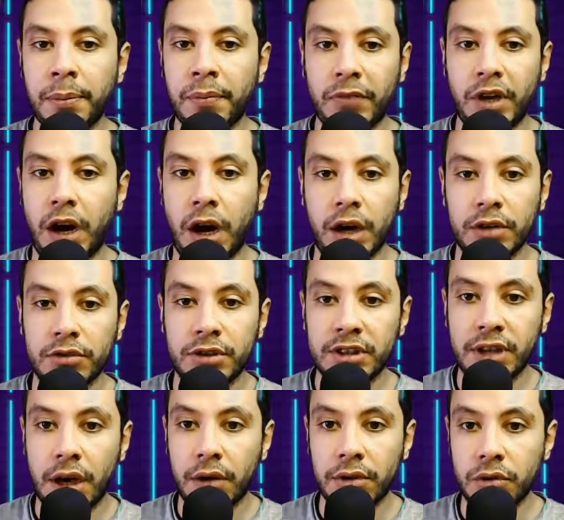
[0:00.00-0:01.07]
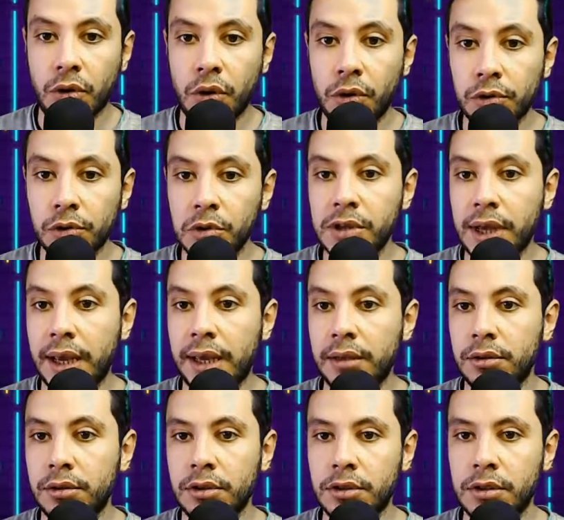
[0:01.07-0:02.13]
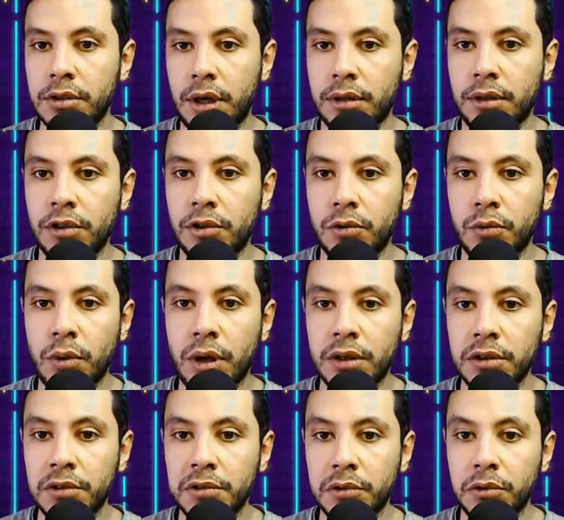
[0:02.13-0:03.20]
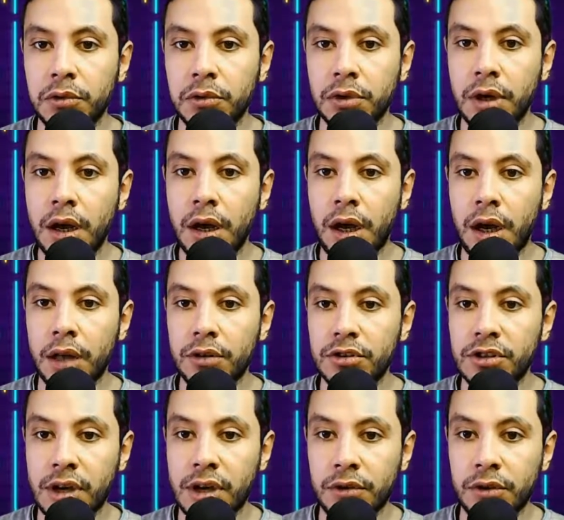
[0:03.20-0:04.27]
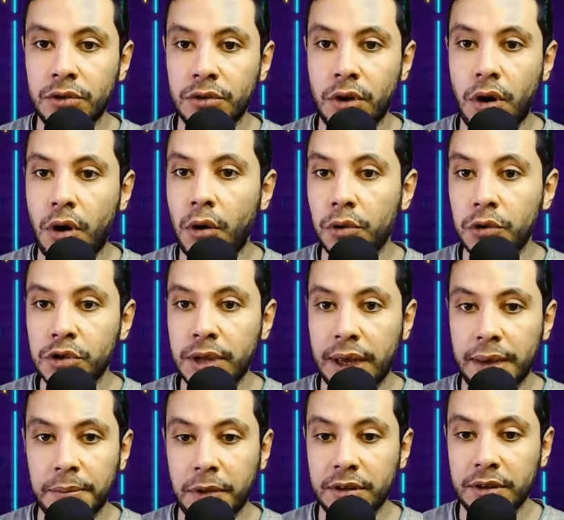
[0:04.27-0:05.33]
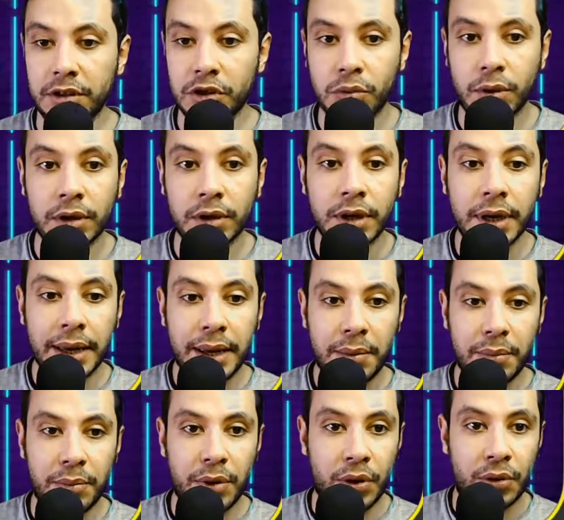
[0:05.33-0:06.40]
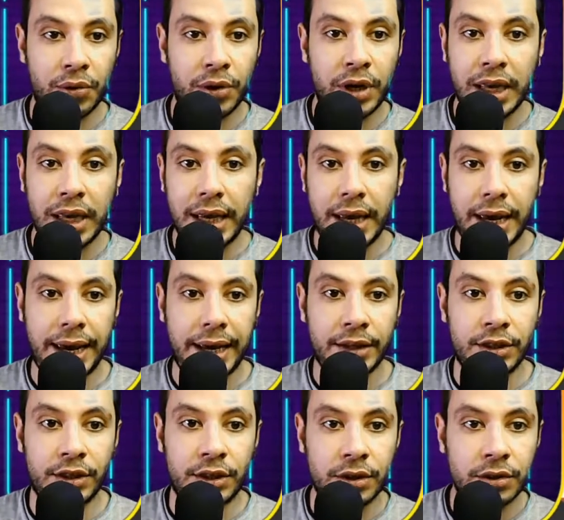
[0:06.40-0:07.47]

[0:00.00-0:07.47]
100,000 euros, and there's another one for 100,000 euros, and but this one per a year.